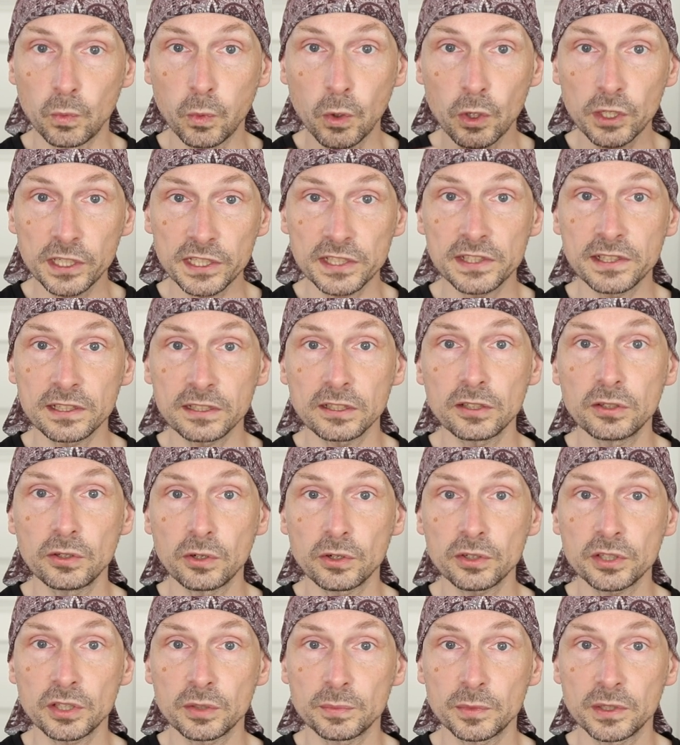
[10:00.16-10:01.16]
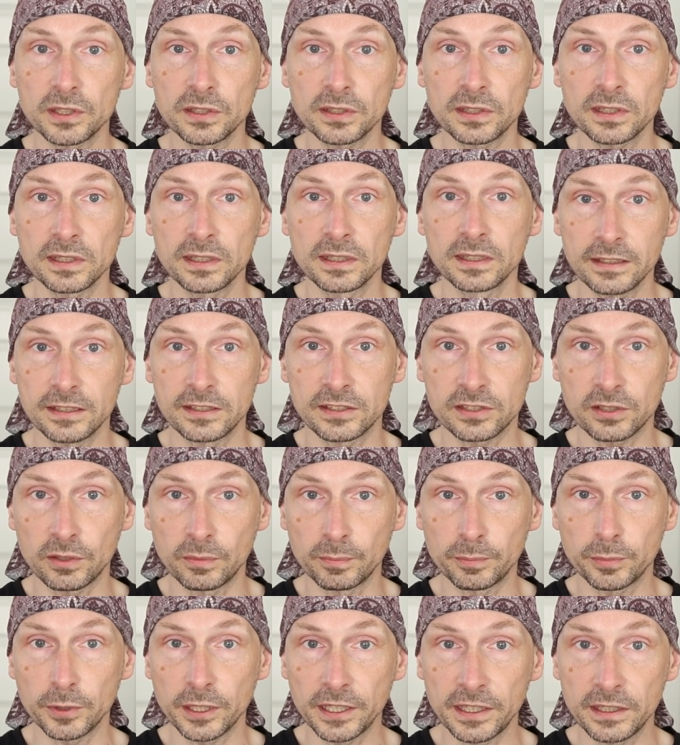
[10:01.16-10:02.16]
what is in the document, it's
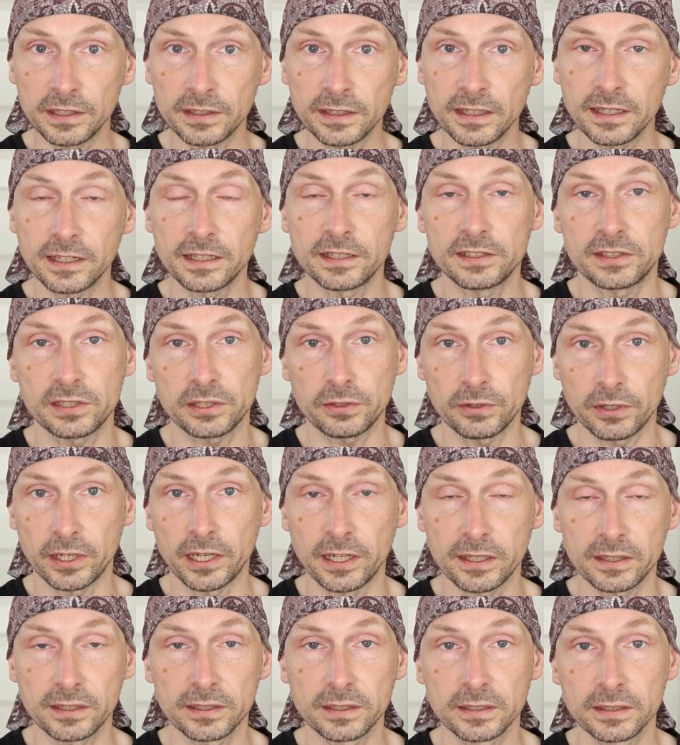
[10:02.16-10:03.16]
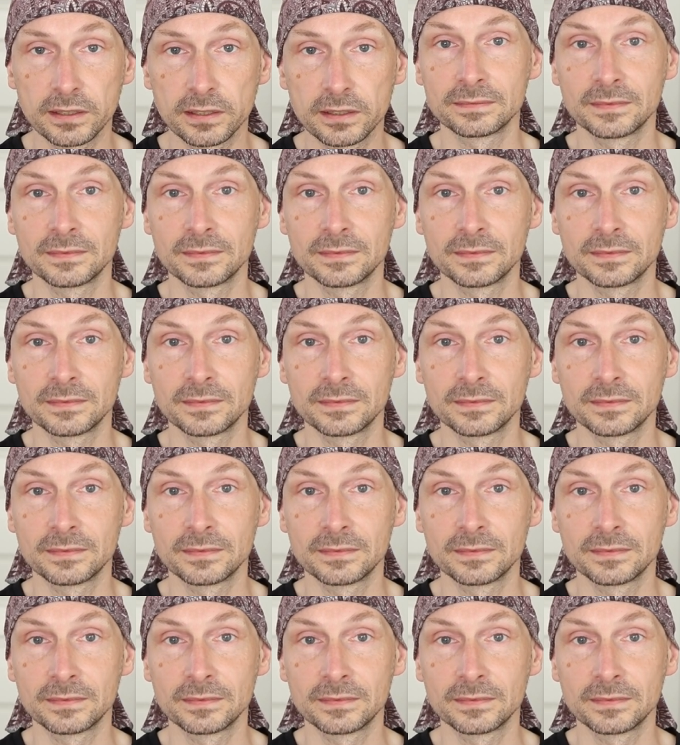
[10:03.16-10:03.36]
complete and it's correct.